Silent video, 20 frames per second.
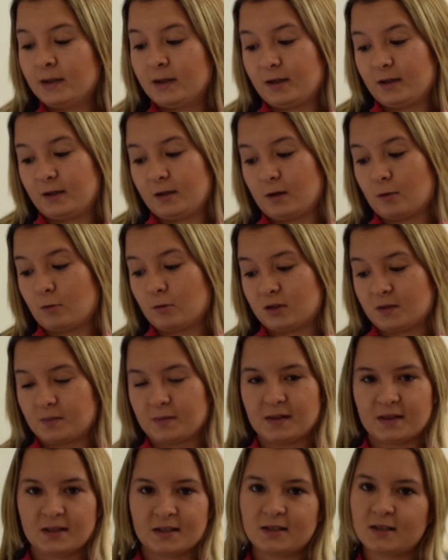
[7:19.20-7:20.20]
You know, I want to be
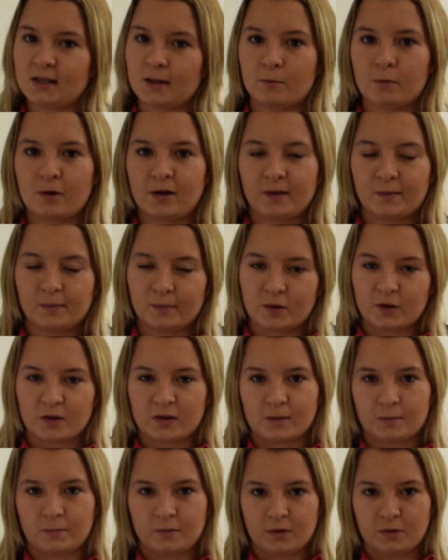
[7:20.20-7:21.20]
the same weight both
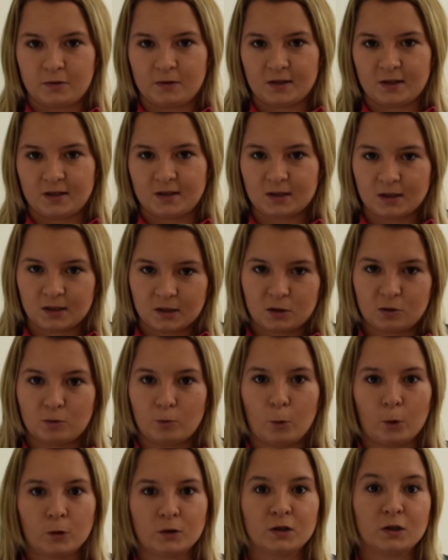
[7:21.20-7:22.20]
them 2 days, so I don't
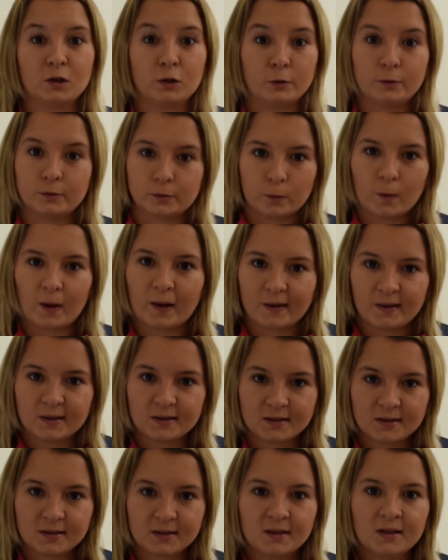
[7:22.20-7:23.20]
want to lose weight.
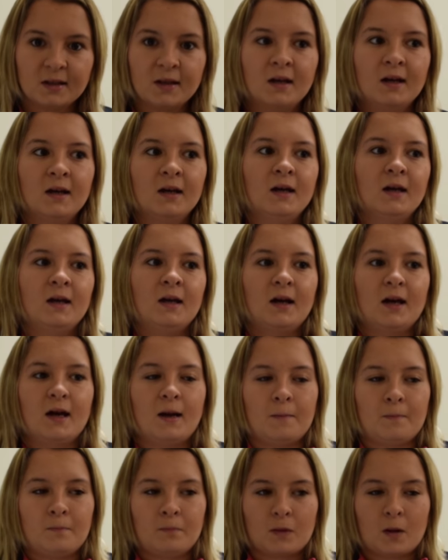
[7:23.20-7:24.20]
I
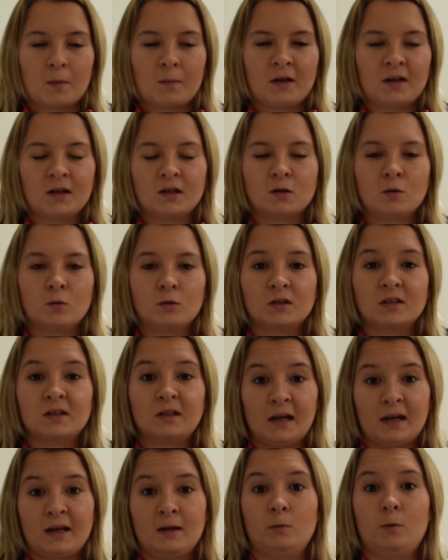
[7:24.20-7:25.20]
mean, I don't want to
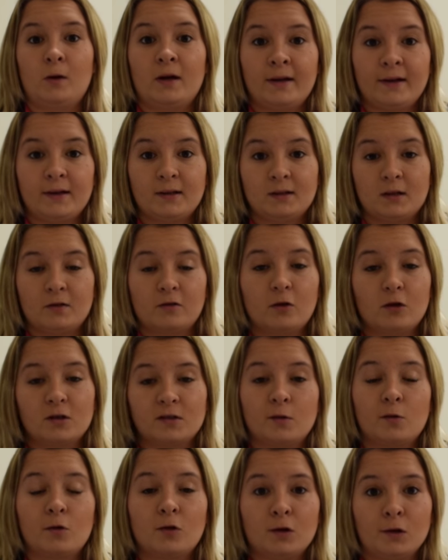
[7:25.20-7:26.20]
gain weight. Of course
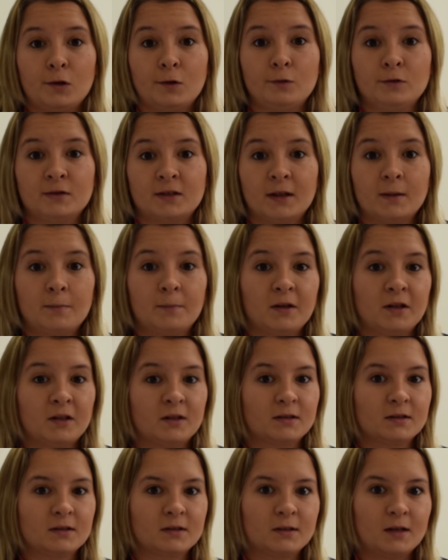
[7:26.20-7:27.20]
I won't lose it,
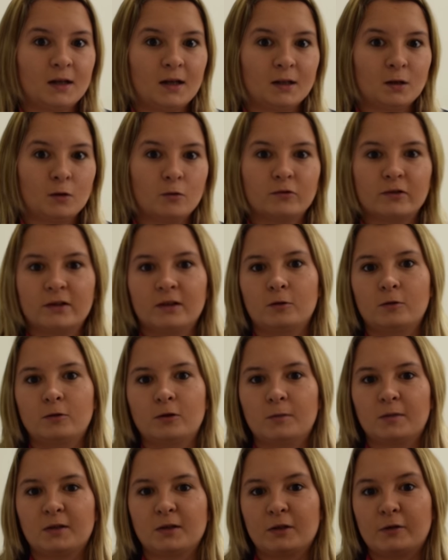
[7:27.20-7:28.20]
because I don't really want to
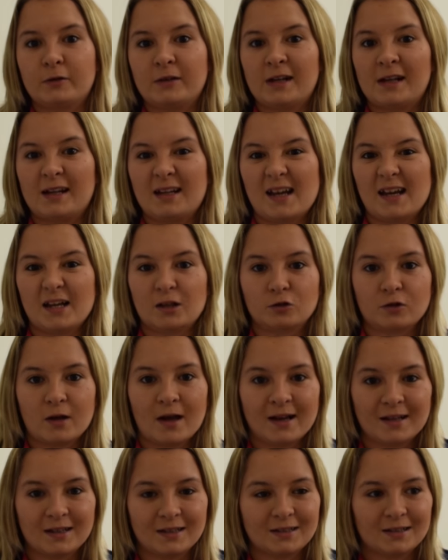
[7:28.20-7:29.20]
be doing any extra
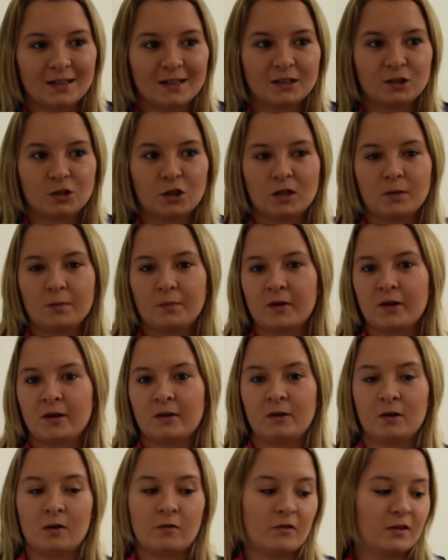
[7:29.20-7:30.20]
exercise trying to burn
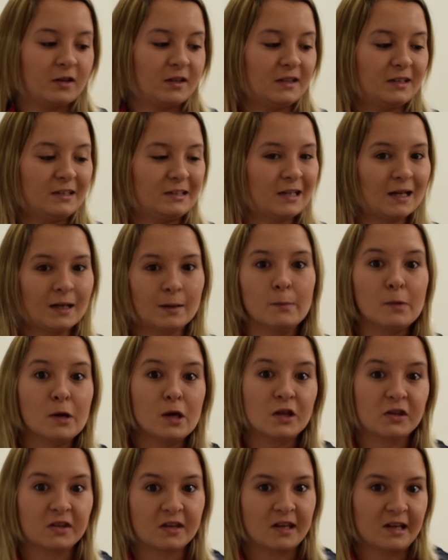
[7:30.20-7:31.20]
off an entire
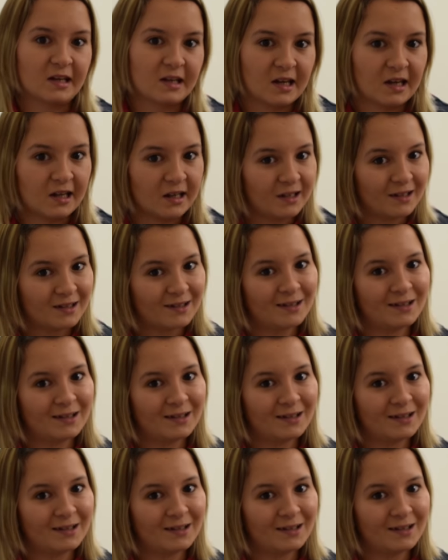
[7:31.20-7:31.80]
birthday cake.